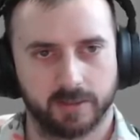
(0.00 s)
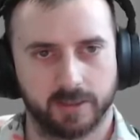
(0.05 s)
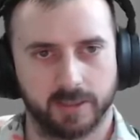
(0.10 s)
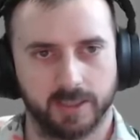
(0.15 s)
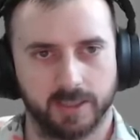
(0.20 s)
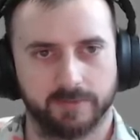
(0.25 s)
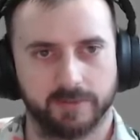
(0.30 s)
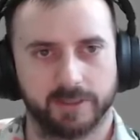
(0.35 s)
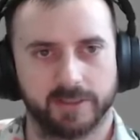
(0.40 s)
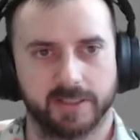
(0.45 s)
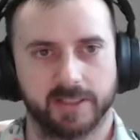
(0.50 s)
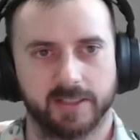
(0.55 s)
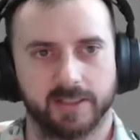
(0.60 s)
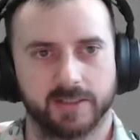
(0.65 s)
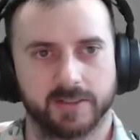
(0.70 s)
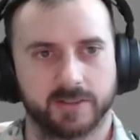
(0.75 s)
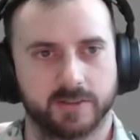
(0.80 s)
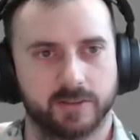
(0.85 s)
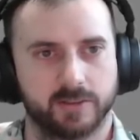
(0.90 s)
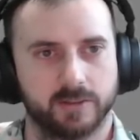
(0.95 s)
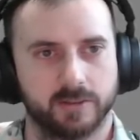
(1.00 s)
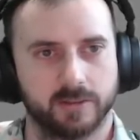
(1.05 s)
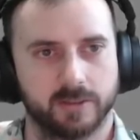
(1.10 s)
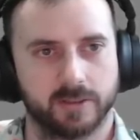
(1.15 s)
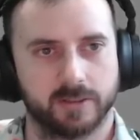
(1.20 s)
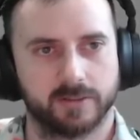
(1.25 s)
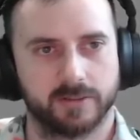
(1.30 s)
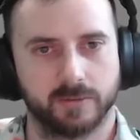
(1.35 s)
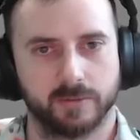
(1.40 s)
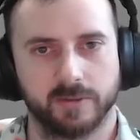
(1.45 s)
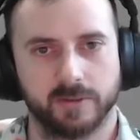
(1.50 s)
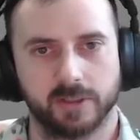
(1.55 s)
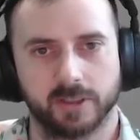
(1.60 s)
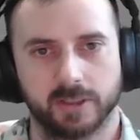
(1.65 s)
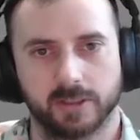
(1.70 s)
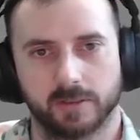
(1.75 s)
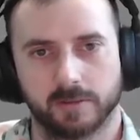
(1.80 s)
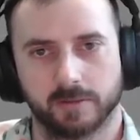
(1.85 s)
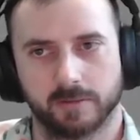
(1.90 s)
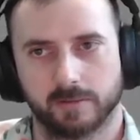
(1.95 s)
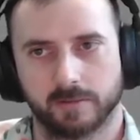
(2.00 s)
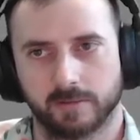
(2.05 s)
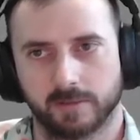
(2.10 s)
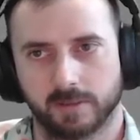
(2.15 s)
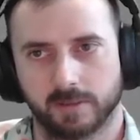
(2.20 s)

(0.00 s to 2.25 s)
Everything is good to go.